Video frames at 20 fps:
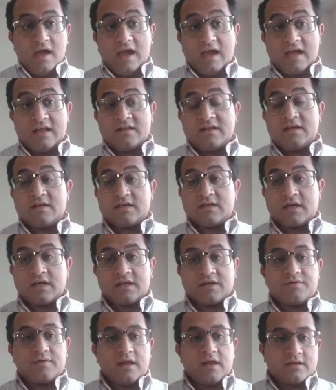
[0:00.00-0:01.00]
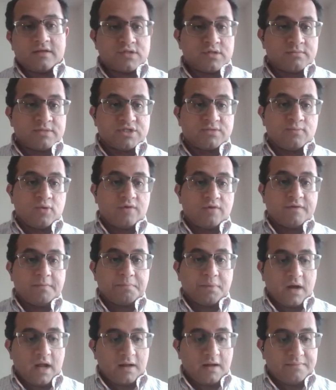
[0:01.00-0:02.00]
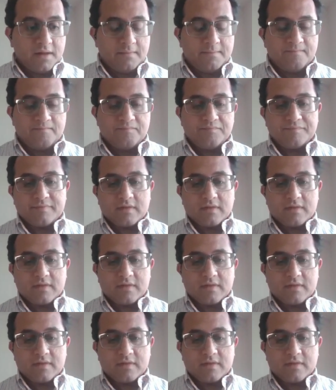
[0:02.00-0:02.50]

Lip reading: and it can create so much more of a problem.